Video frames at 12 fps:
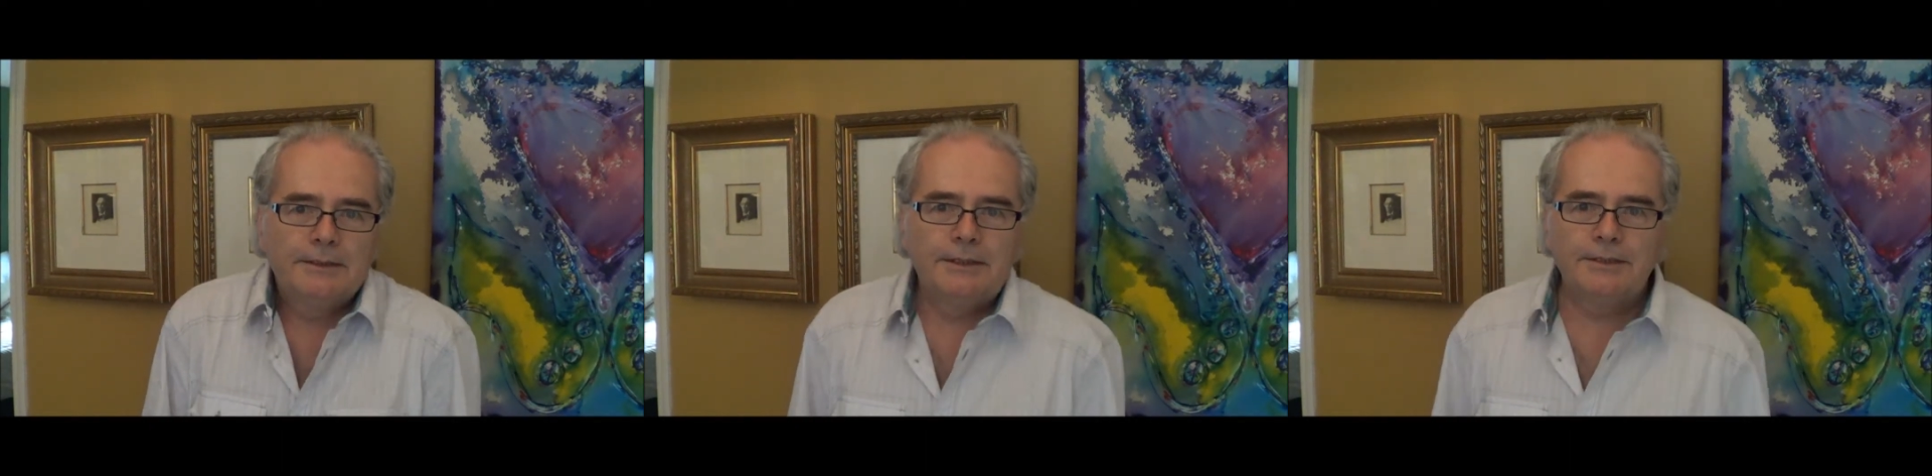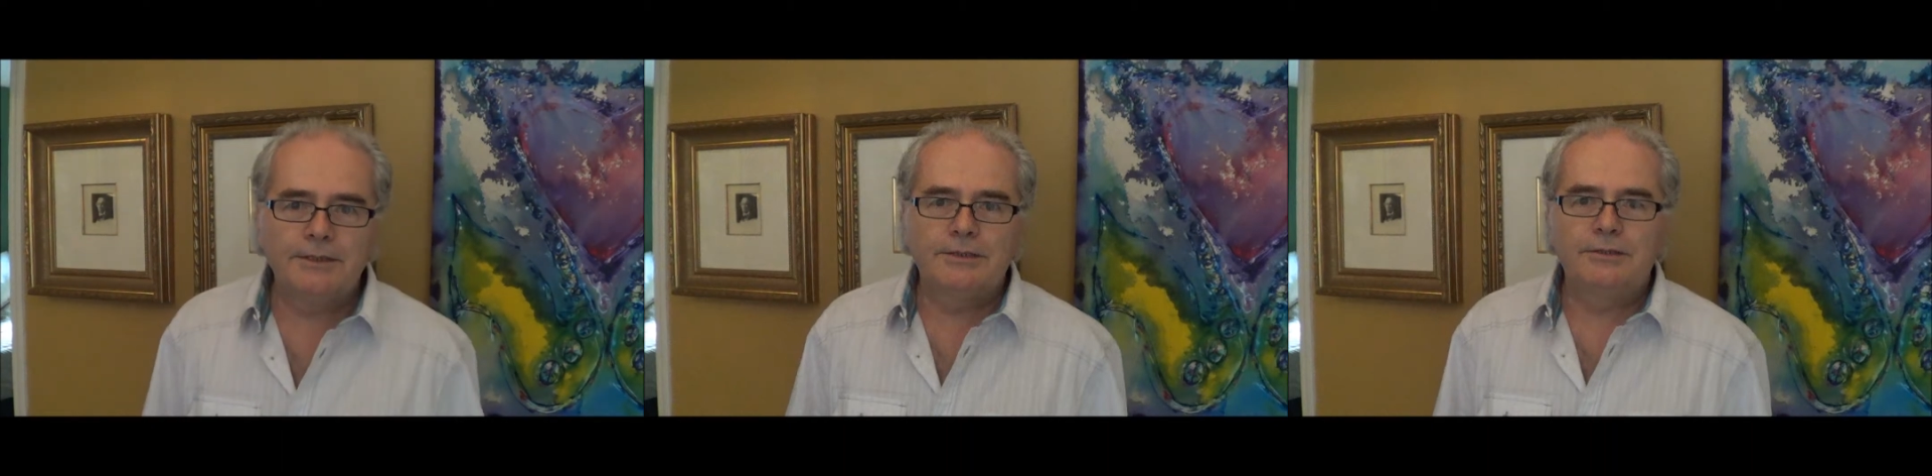
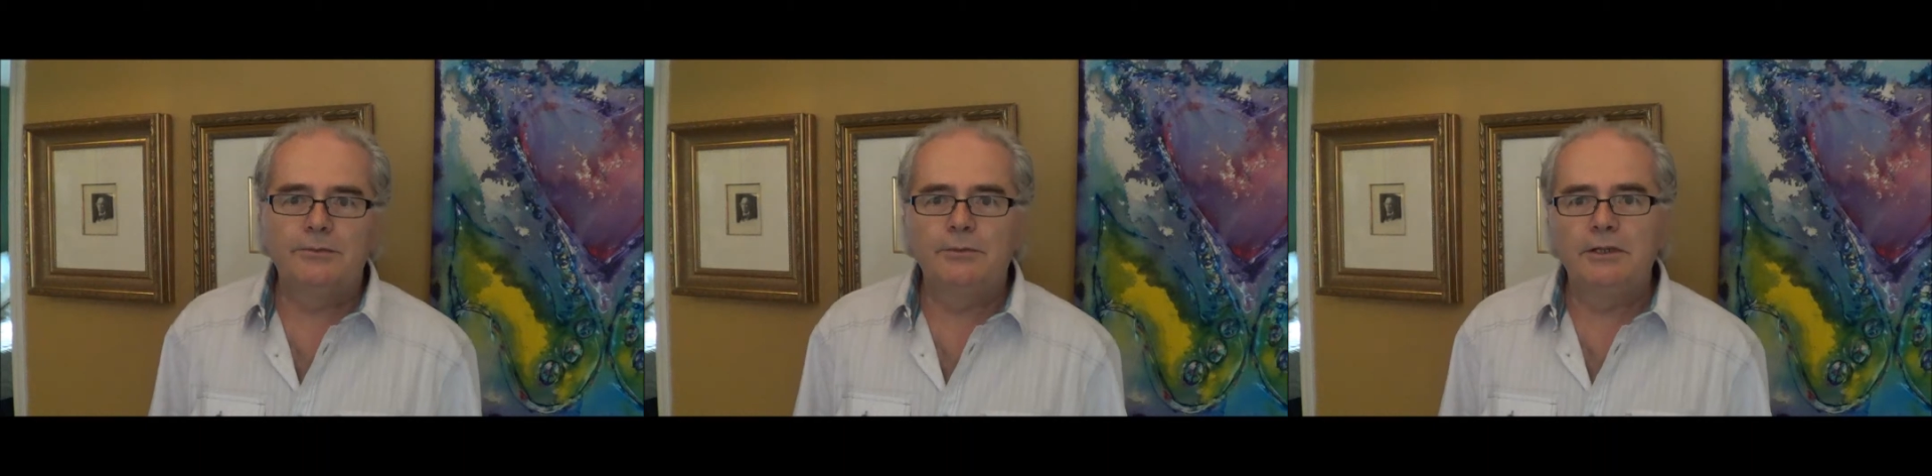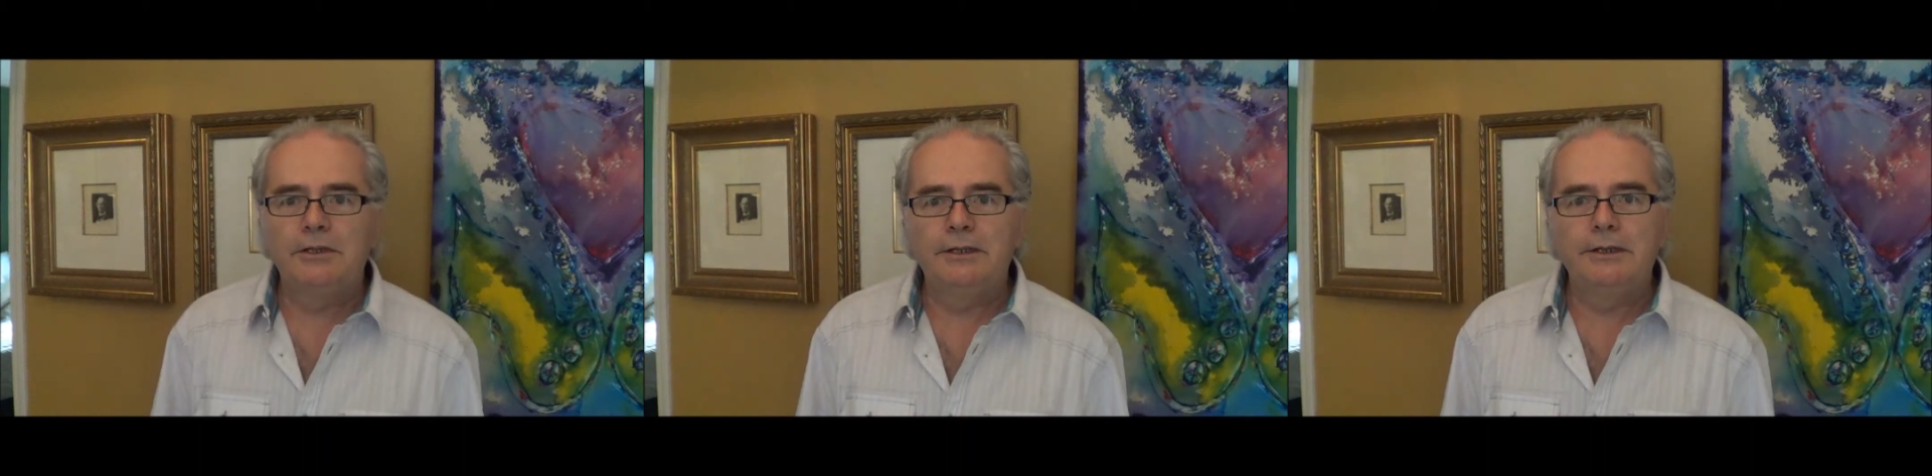that's just the
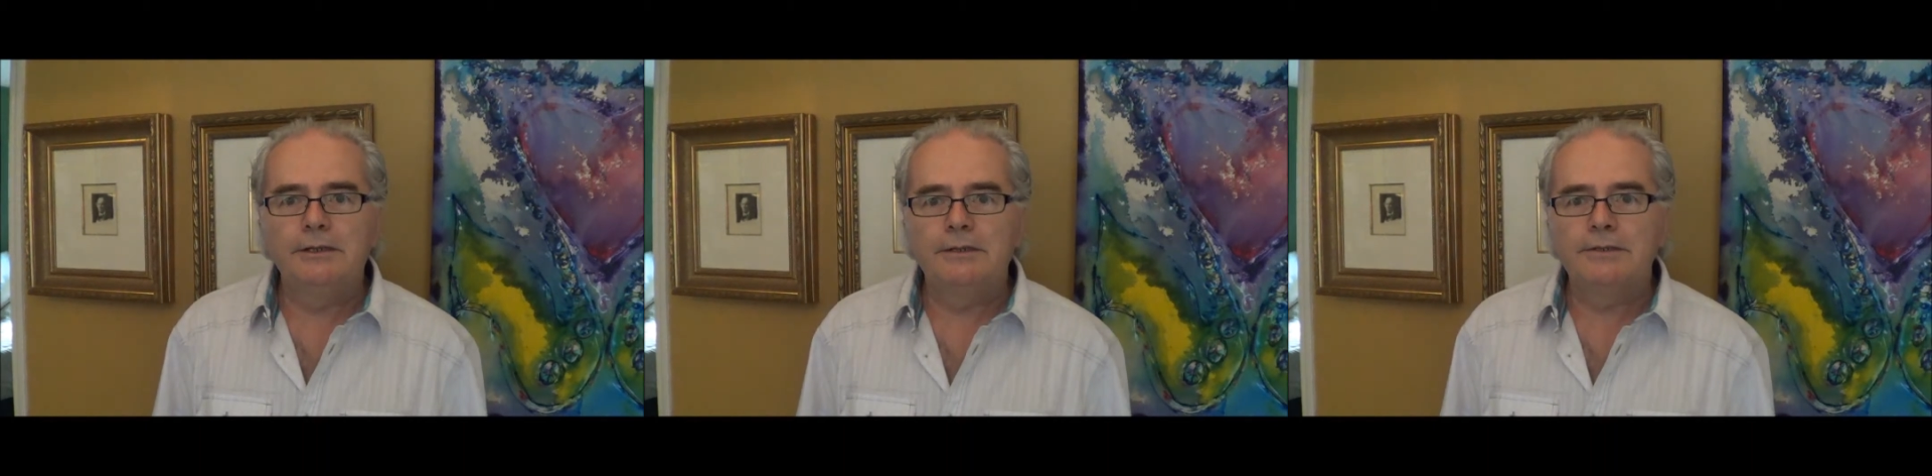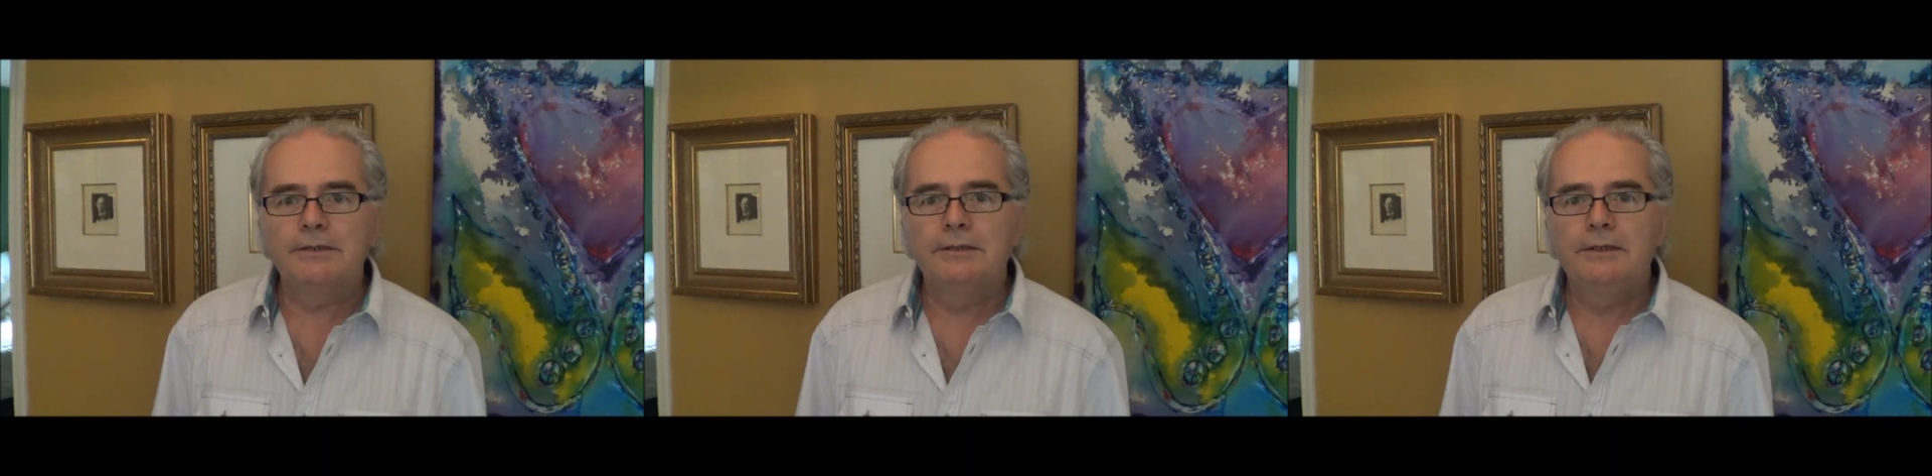way it
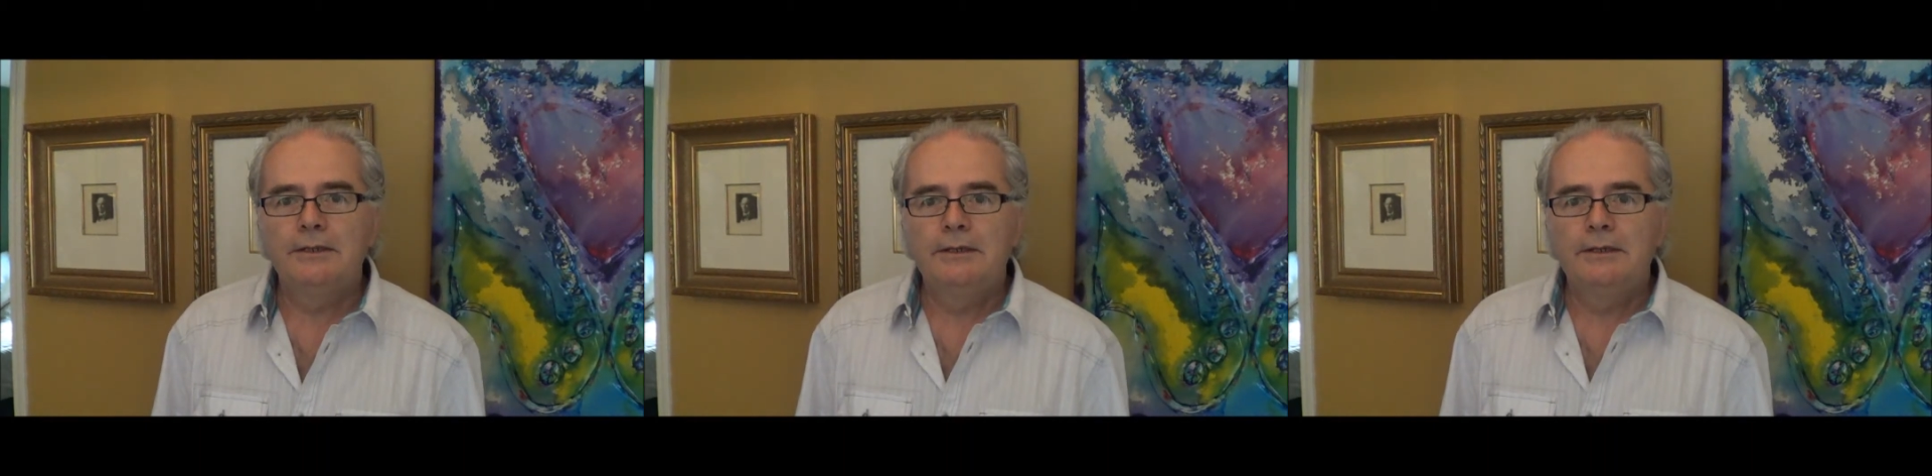is.